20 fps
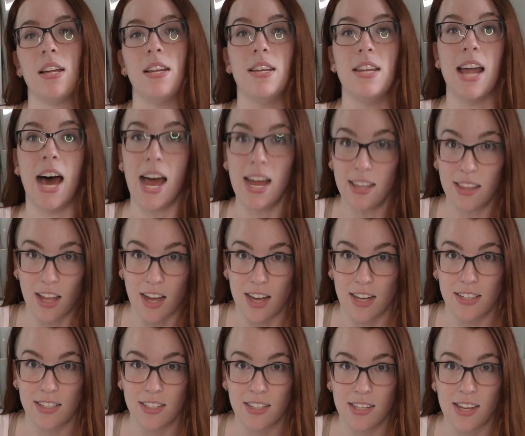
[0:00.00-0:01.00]

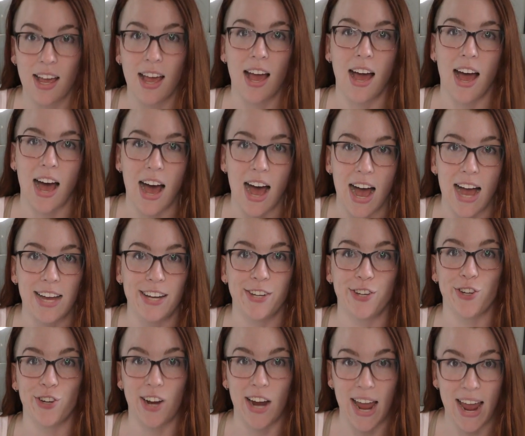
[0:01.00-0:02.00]
Nylons hide
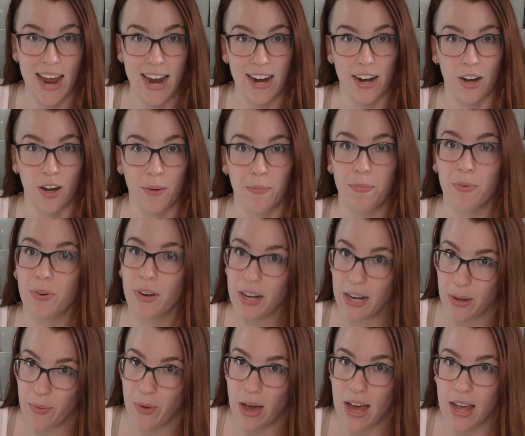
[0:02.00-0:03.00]
your hair
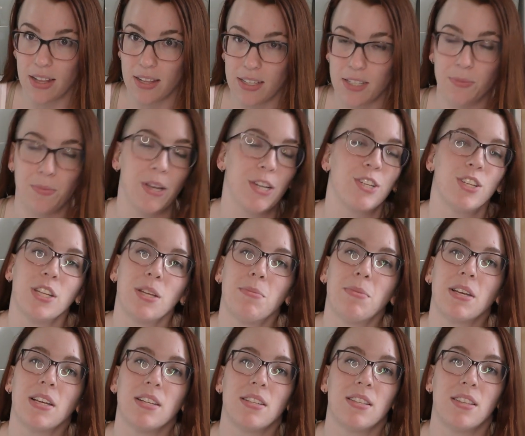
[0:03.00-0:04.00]
pretty well, especially
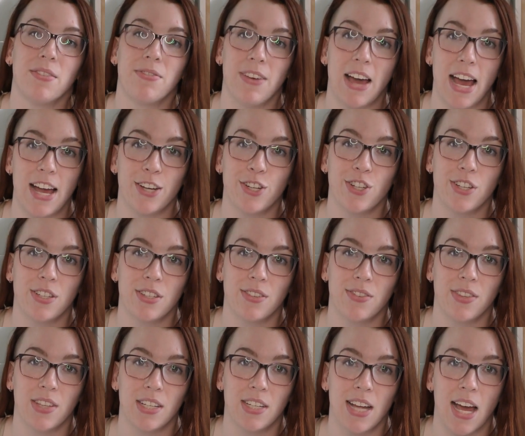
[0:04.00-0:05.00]
because the fashions
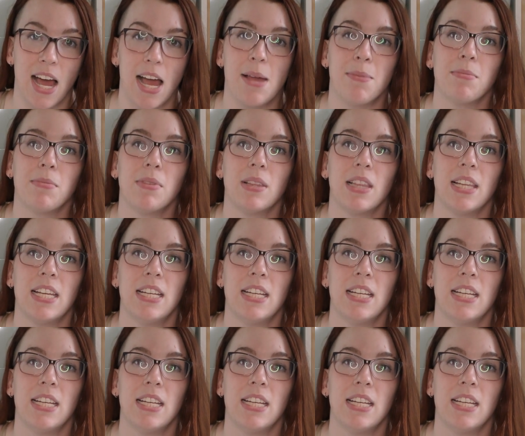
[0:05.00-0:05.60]
of the time